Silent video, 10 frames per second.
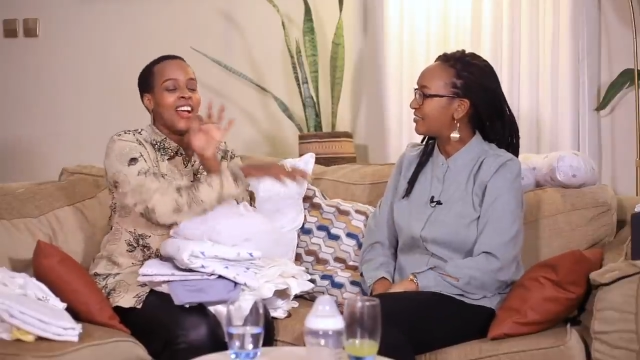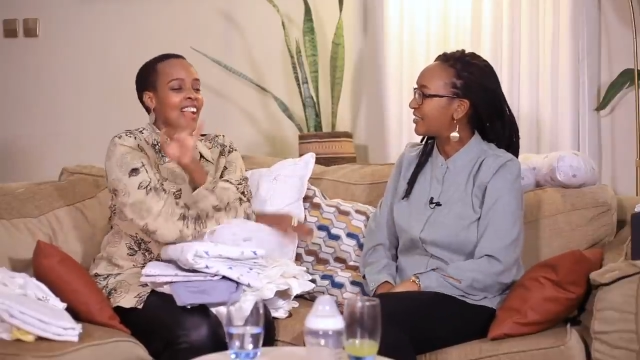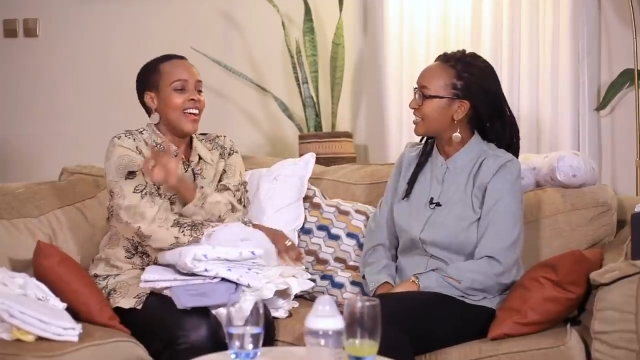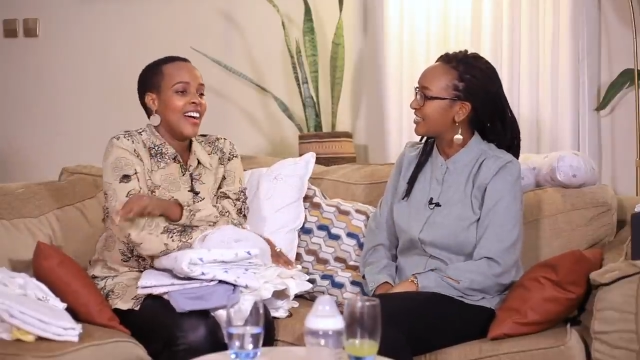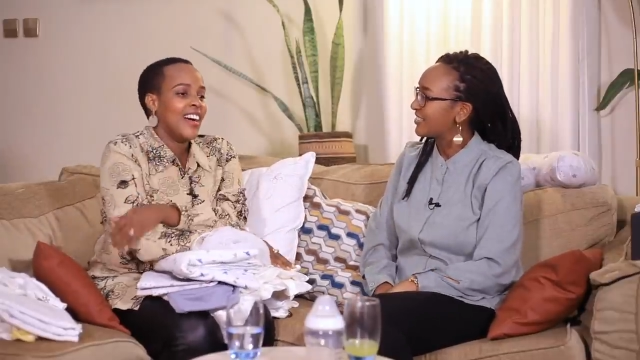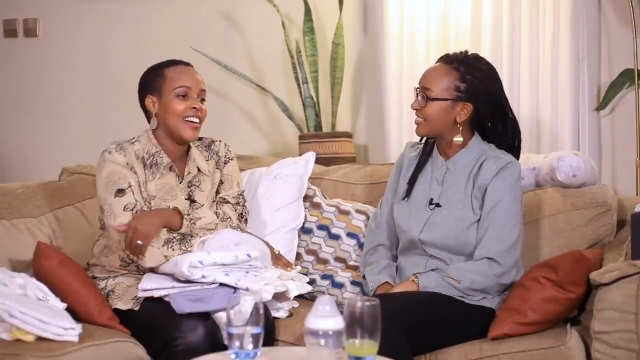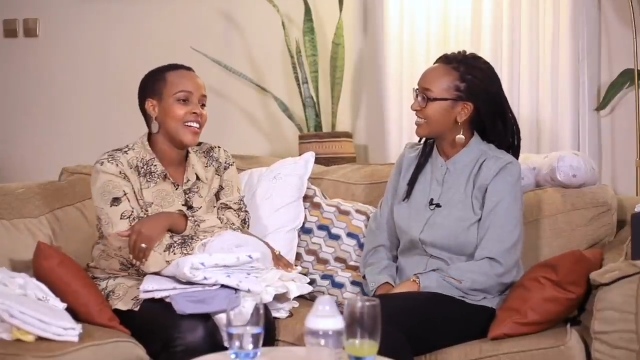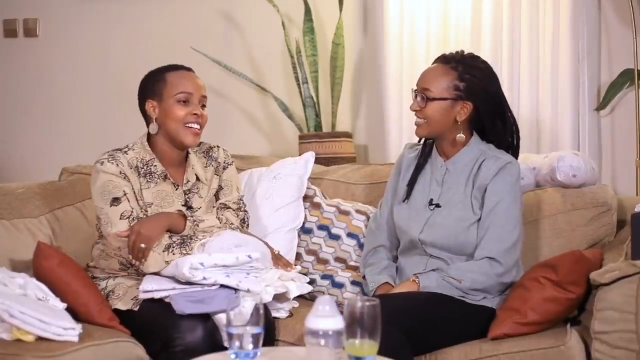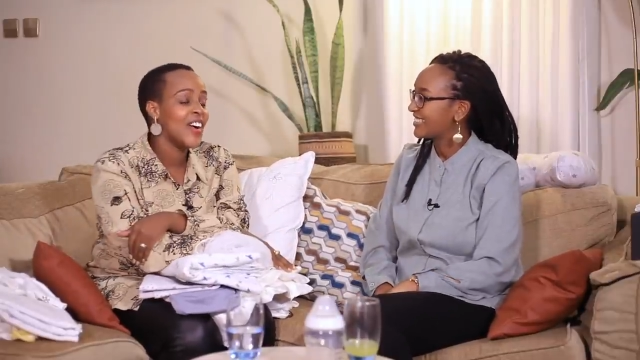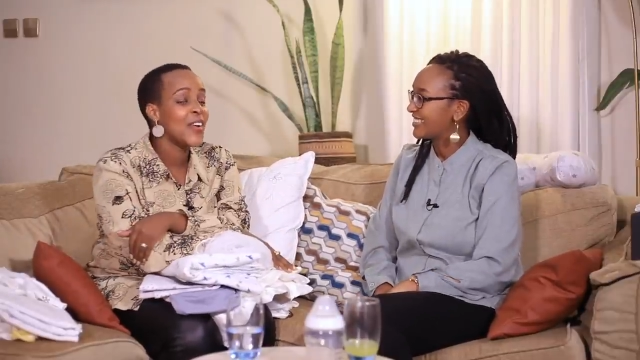Speaker 1: floor is
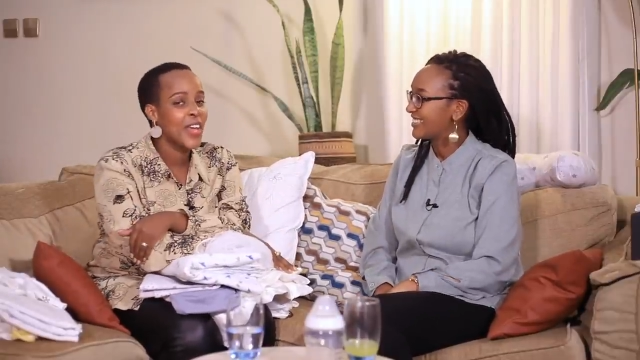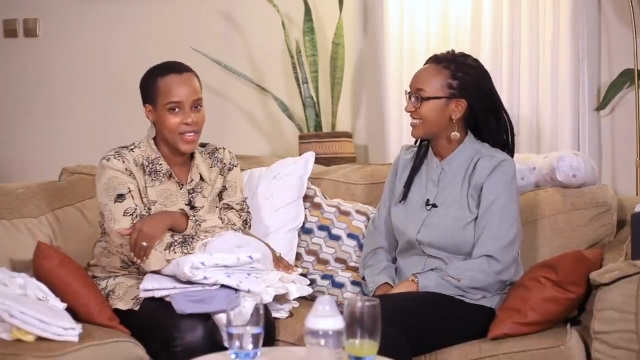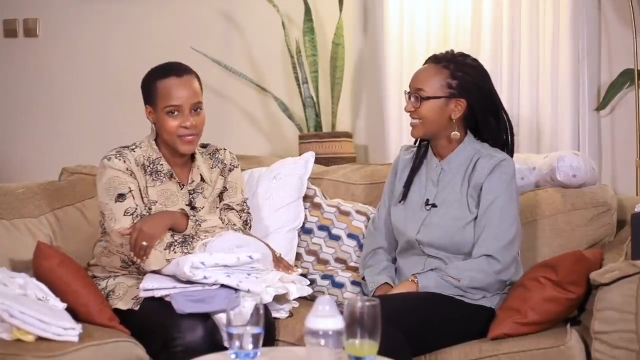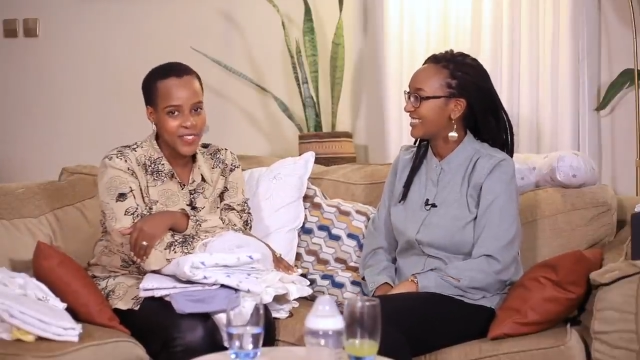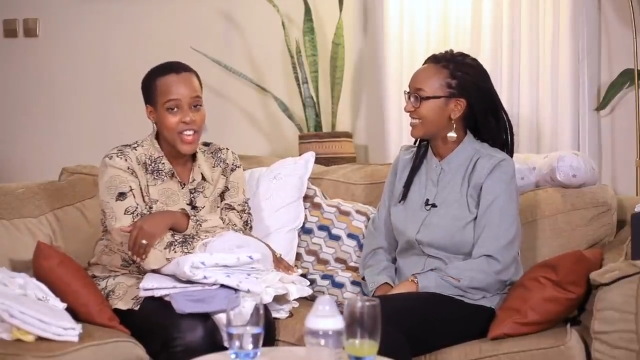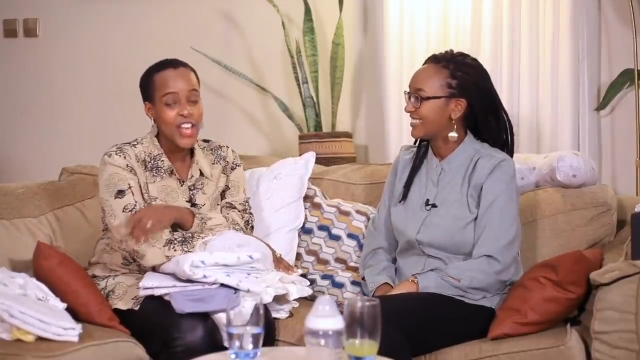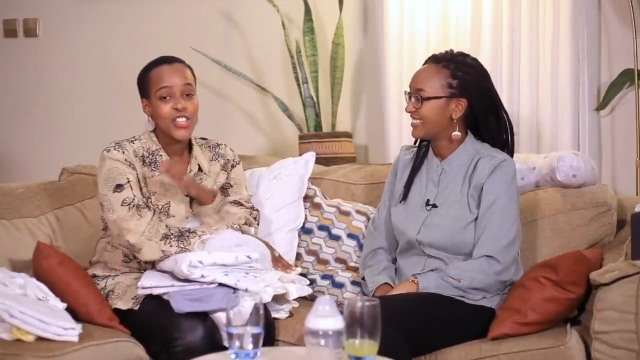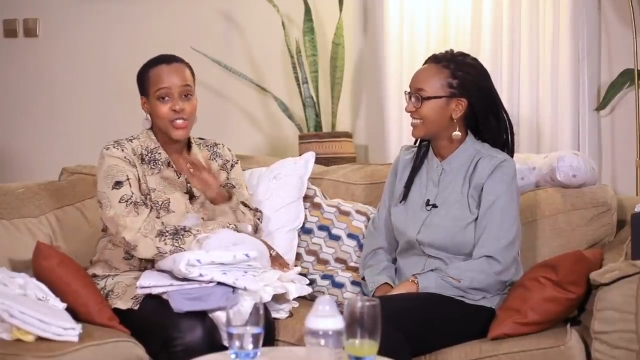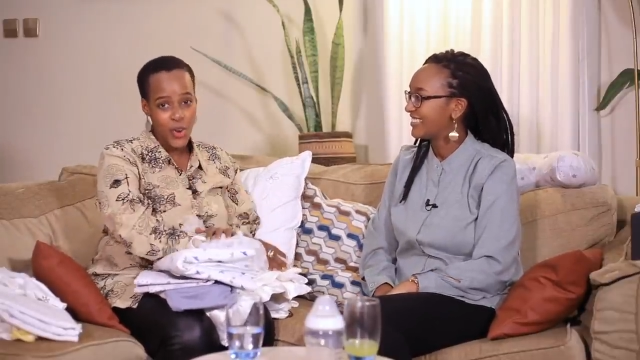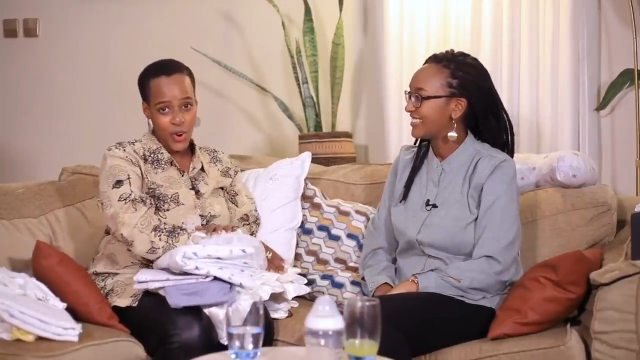yours. Okay.
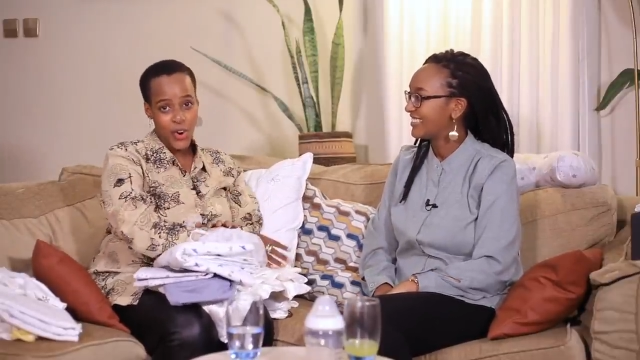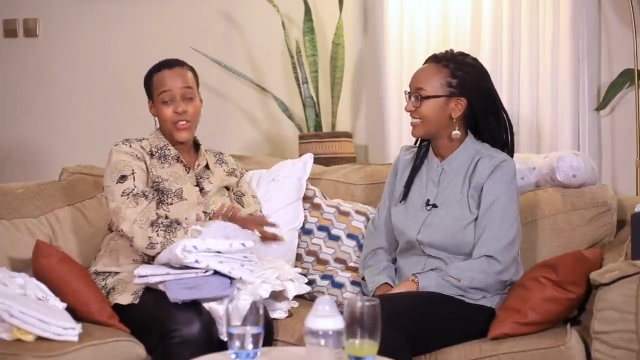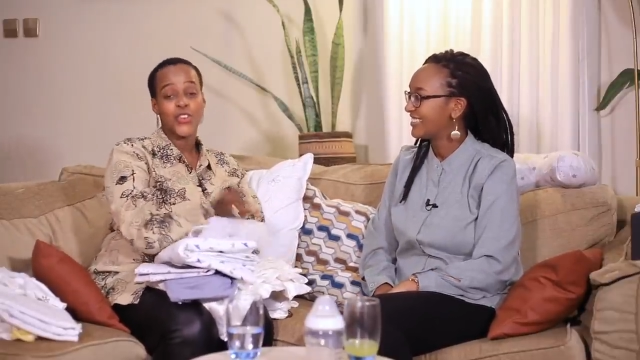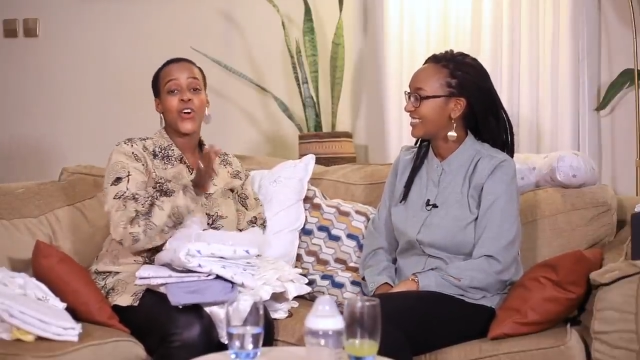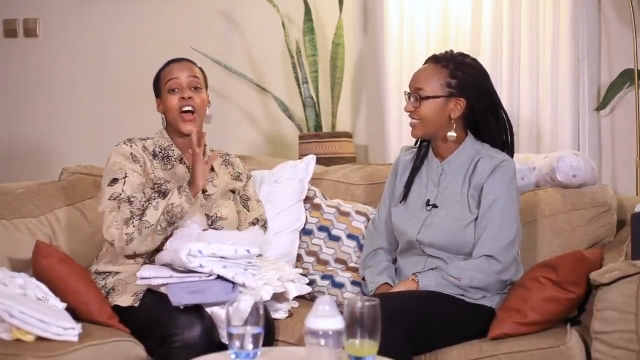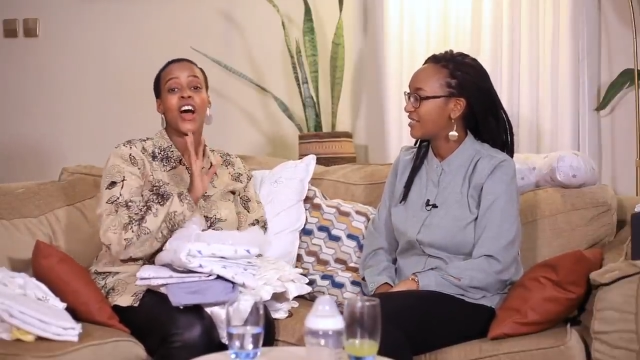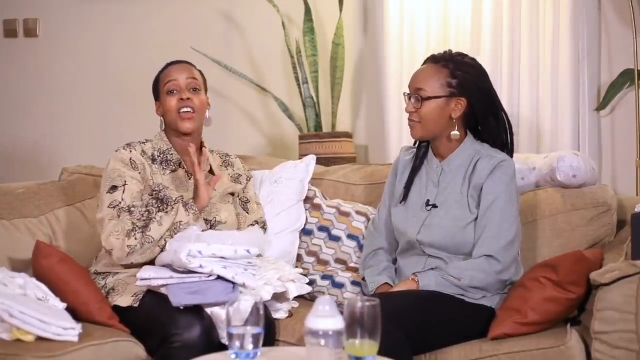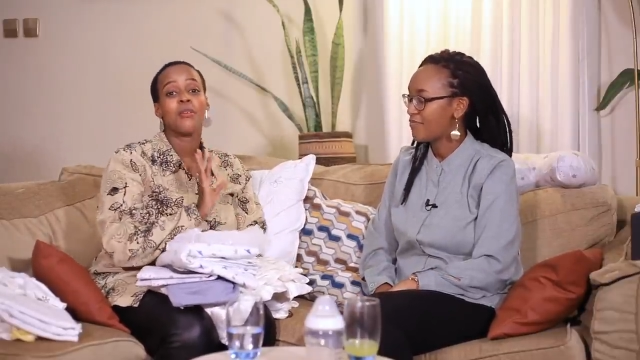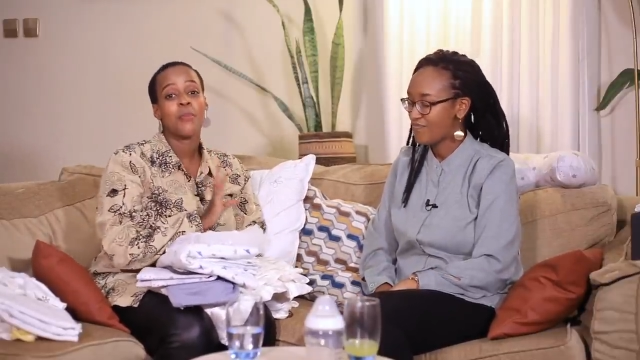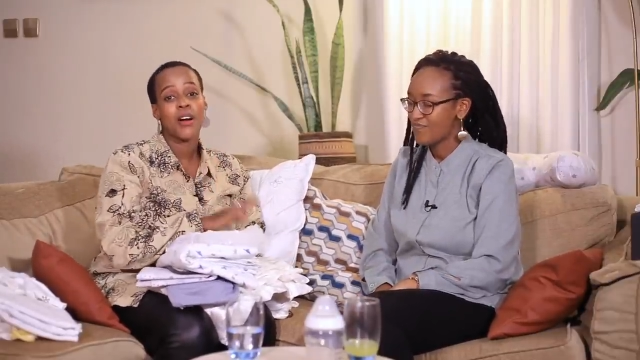So, you know, I
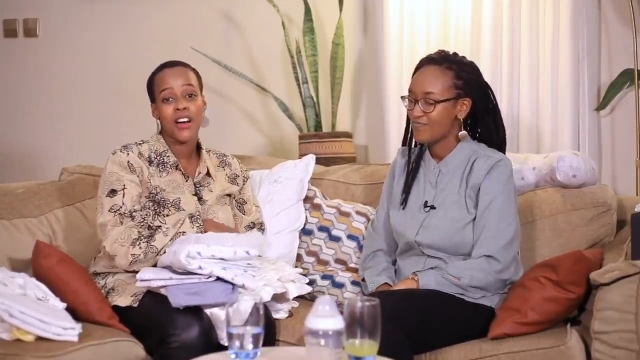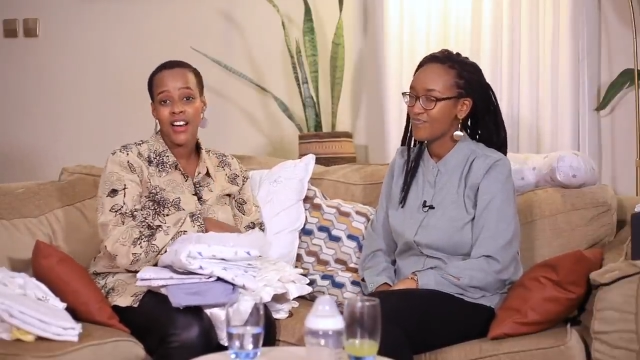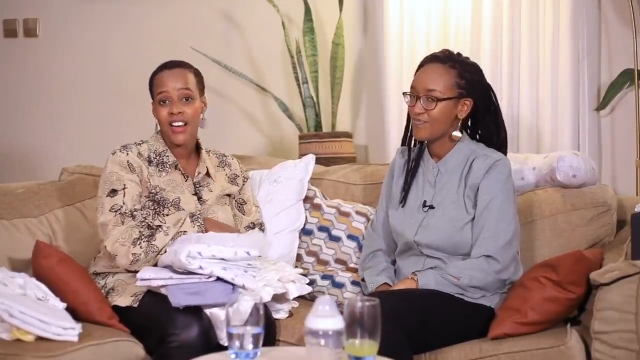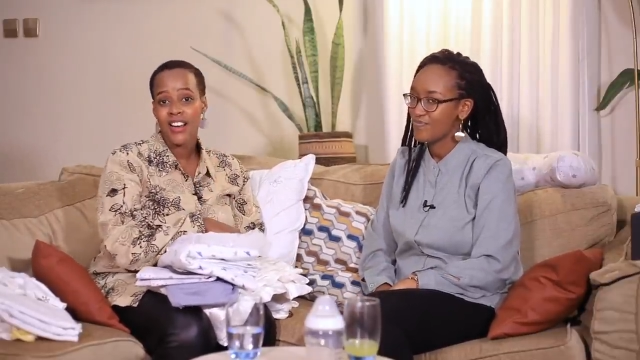am a, uh,